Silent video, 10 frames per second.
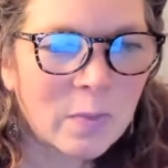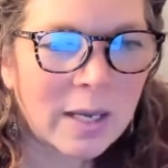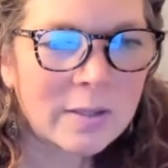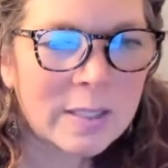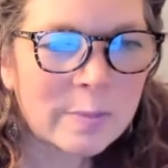
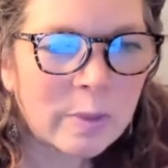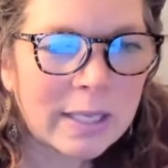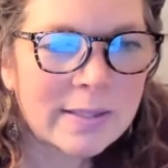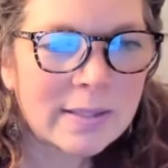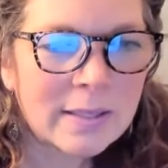Well, just
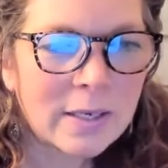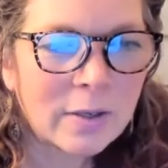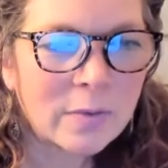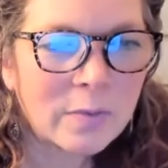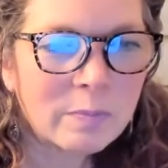bless, you
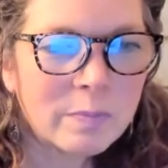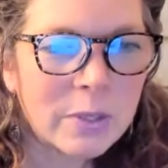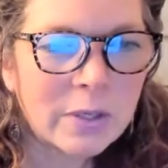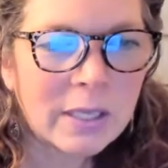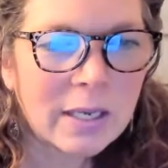know,
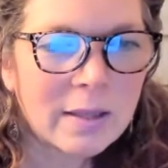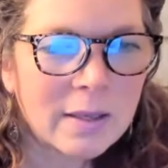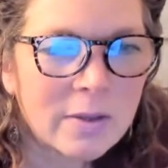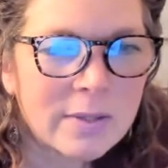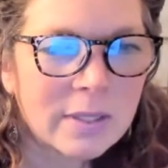you're lucky
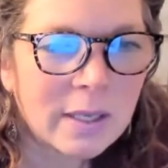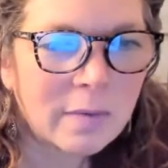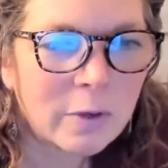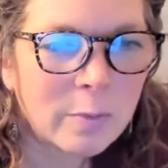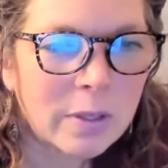that you still
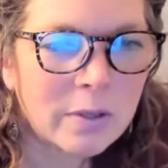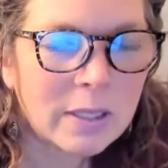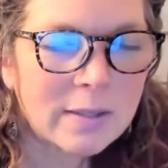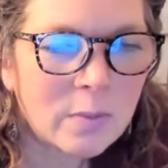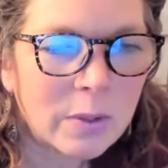have your mother.
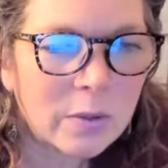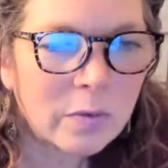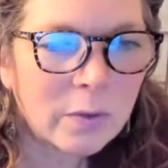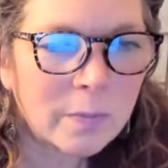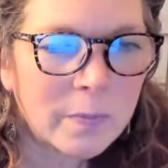That's
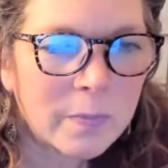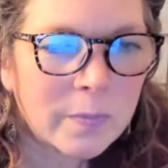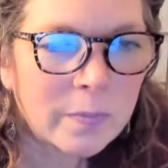wonderful.